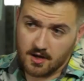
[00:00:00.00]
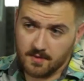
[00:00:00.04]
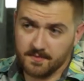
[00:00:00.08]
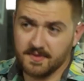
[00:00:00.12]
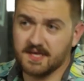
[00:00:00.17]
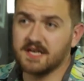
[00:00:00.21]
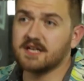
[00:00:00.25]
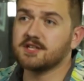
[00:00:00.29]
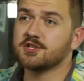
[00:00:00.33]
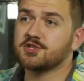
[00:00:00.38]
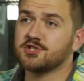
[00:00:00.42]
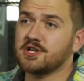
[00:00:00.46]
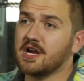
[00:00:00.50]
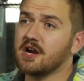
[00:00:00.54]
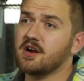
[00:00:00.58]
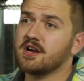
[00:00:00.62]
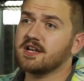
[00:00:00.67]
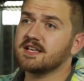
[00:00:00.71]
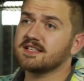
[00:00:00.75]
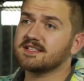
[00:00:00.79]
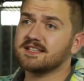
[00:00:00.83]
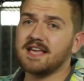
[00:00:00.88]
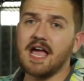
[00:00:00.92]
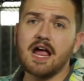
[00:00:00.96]
Because
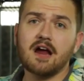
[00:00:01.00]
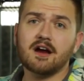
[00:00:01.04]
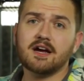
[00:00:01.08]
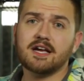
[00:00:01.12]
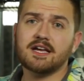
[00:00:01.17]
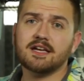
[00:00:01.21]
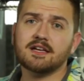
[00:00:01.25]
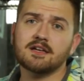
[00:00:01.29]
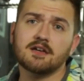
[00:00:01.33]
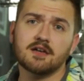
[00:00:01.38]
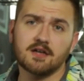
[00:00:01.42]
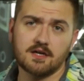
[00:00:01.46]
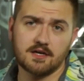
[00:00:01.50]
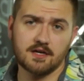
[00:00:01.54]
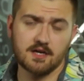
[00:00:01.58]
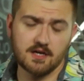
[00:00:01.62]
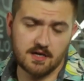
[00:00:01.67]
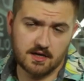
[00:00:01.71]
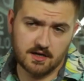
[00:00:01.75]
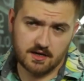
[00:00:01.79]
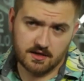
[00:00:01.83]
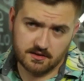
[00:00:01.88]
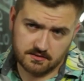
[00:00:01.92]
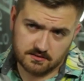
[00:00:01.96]
sharing is caring,
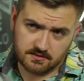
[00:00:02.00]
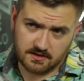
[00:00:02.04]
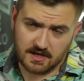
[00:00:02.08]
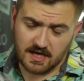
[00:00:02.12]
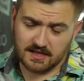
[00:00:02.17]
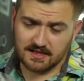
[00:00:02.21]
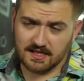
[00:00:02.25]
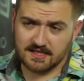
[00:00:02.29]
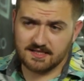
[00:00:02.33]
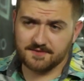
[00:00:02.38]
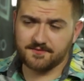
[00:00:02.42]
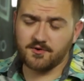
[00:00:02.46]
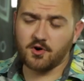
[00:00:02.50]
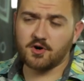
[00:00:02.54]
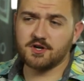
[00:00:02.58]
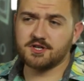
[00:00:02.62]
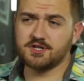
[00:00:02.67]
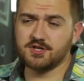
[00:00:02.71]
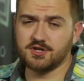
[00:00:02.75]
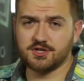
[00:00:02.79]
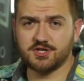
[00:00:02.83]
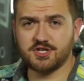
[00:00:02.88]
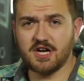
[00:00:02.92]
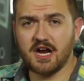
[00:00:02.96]
unless of
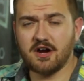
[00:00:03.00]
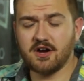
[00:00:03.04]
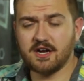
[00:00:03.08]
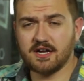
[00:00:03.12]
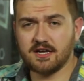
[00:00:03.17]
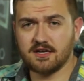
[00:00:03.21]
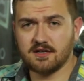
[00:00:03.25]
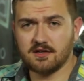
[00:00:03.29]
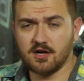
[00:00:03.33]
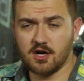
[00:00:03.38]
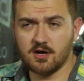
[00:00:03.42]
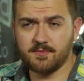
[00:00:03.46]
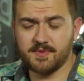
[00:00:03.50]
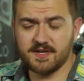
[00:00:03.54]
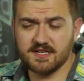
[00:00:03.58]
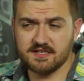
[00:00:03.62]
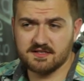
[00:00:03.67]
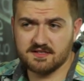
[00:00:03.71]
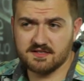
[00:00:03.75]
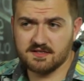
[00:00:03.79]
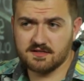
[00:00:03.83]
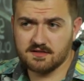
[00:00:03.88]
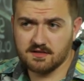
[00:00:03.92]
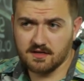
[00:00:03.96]
course you're sharing
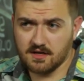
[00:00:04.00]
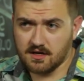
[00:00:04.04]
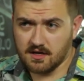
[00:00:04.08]
herpes,